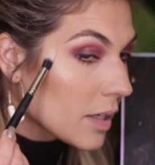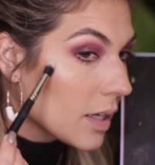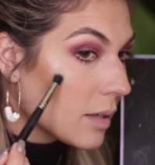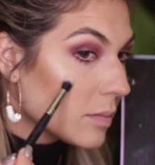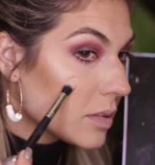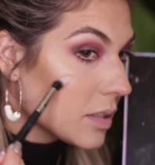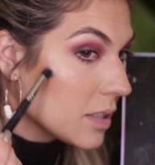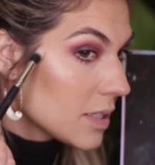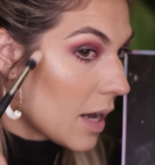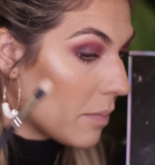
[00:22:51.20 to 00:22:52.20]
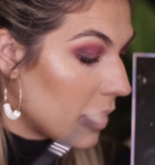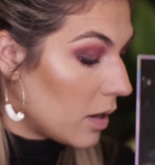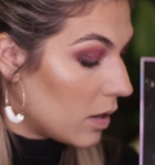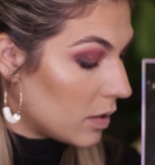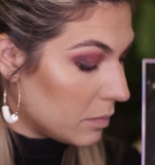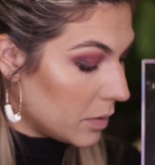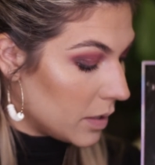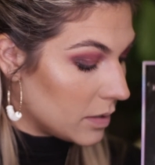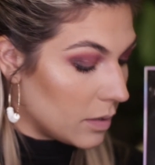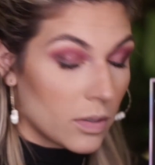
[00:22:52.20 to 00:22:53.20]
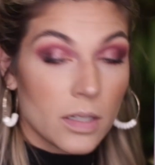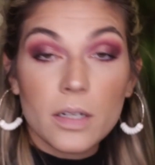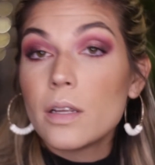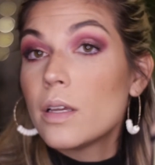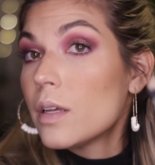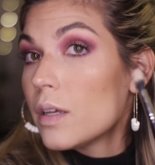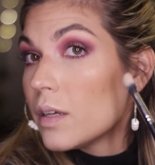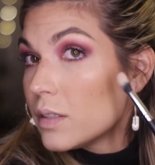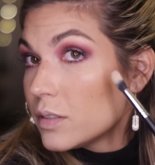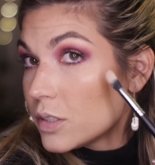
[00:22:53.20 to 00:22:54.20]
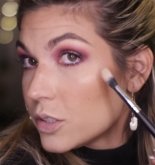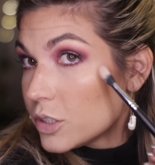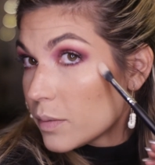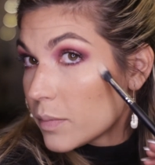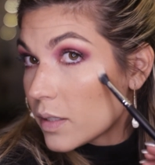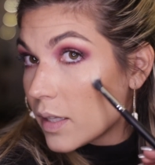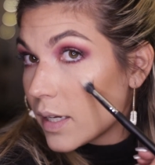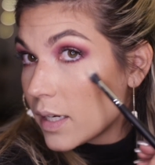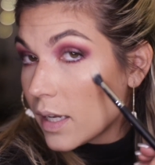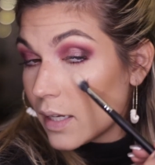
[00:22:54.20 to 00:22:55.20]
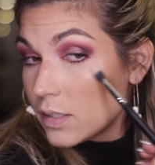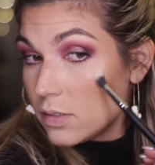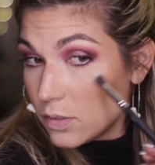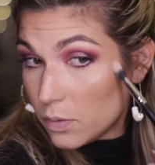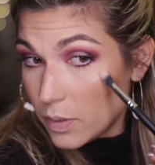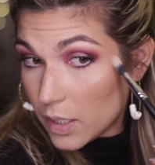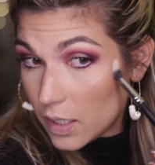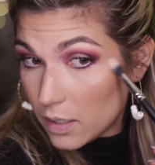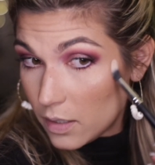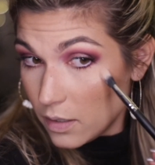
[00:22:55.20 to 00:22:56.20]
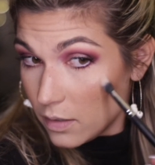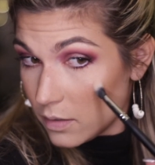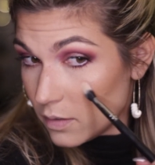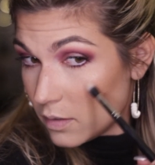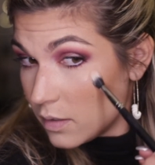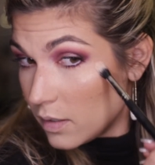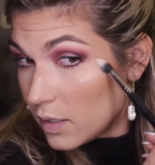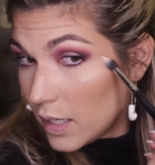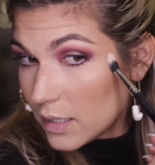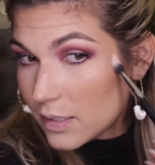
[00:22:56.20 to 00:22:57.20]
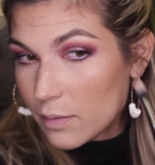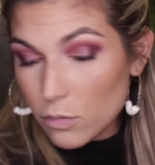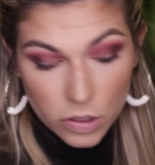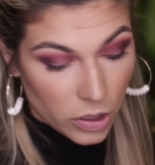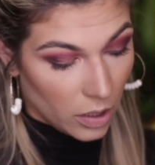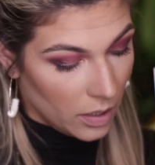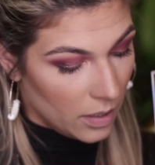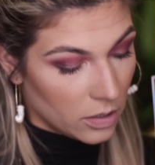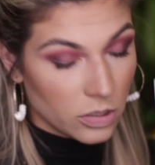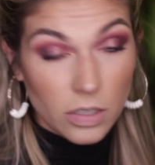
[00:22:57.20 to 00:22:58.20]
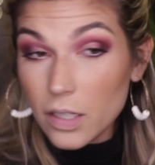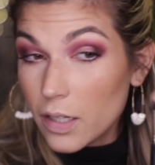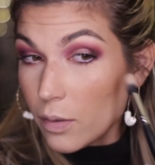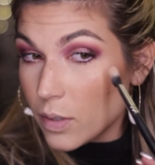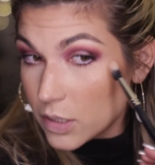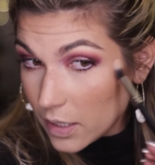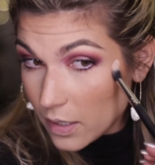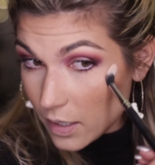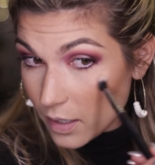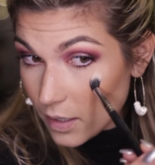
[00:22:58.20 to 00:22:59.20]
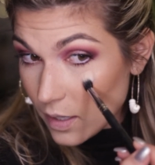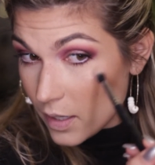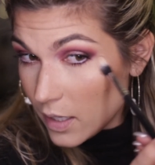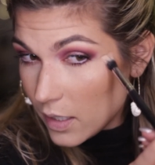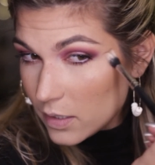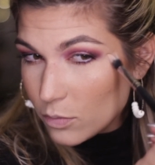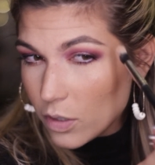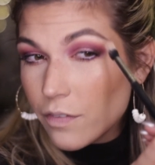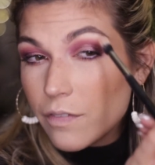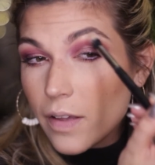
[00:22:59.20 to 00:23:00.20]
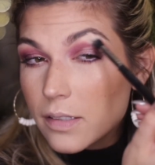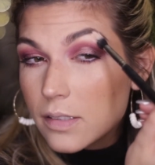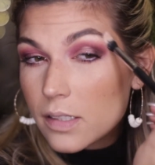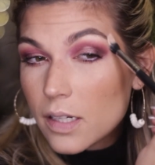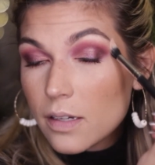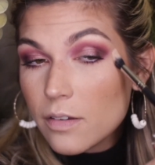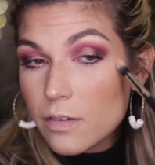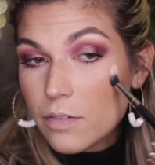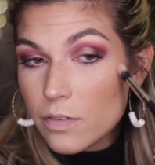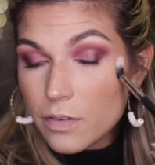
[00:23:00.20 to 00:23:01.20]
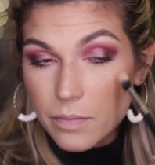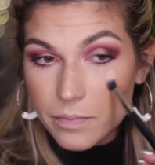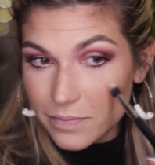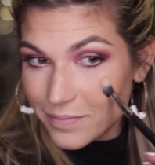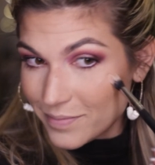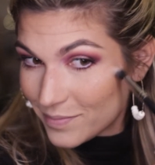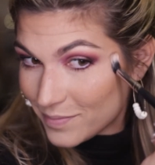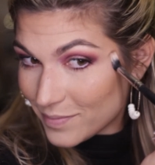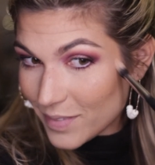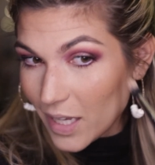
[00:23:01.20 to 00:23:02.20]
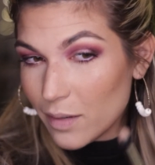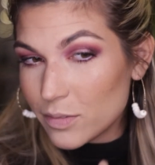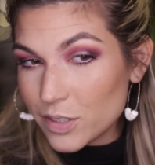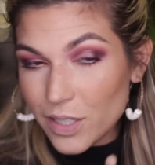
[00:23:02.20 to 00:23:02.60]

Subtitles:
And I'm just gonna tap that on because I want to shimmer like an ice queen. It's like more chunky-ish glitter, which I think is more festive. And I'm just